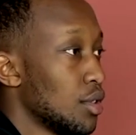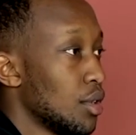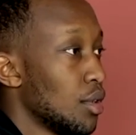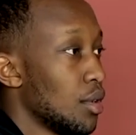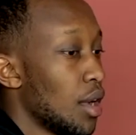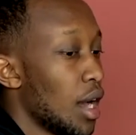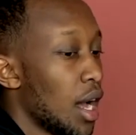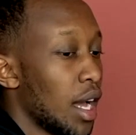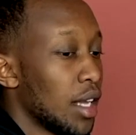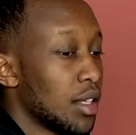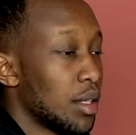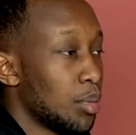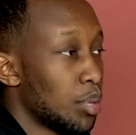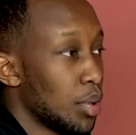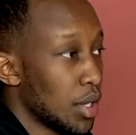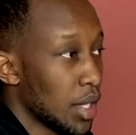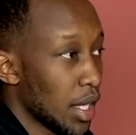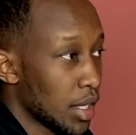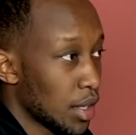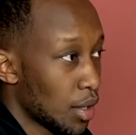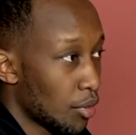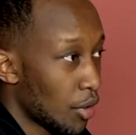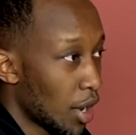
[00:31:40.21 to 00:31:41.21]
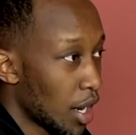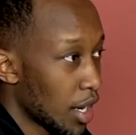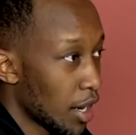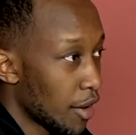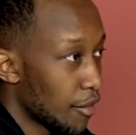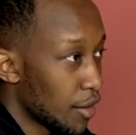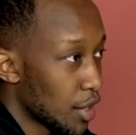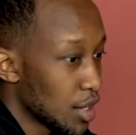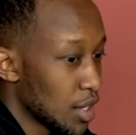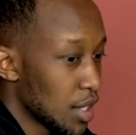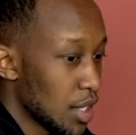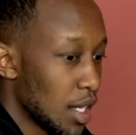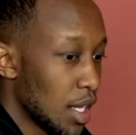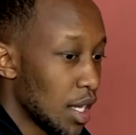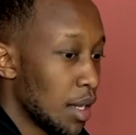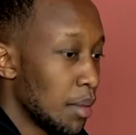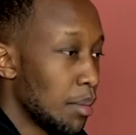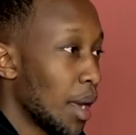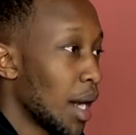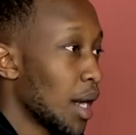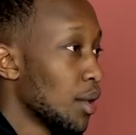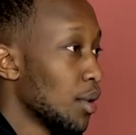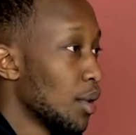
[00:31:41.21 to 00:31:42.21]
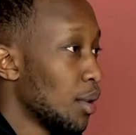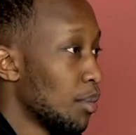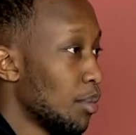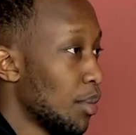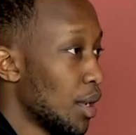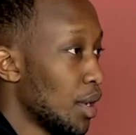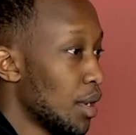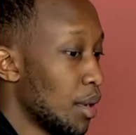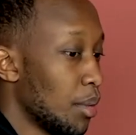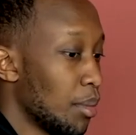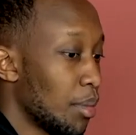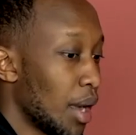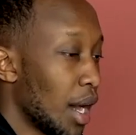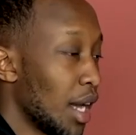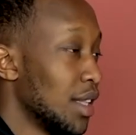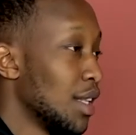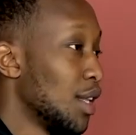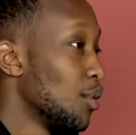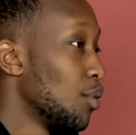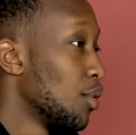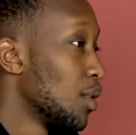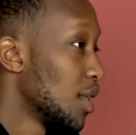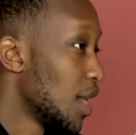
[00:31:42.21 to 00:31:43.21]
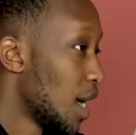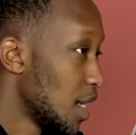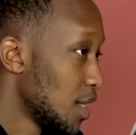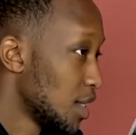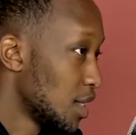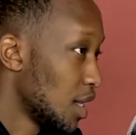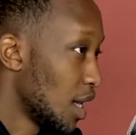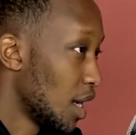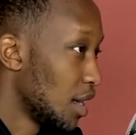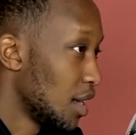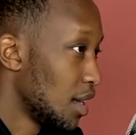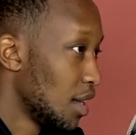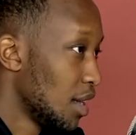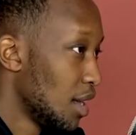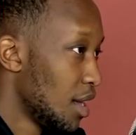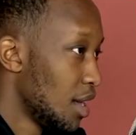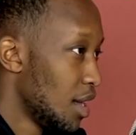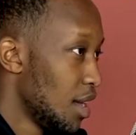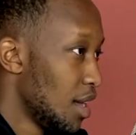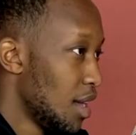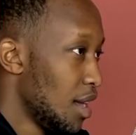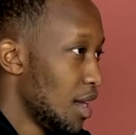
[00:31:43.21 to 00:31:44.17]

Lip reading: So I had to put like the writing a verse a day back on the burner, but I did one last night.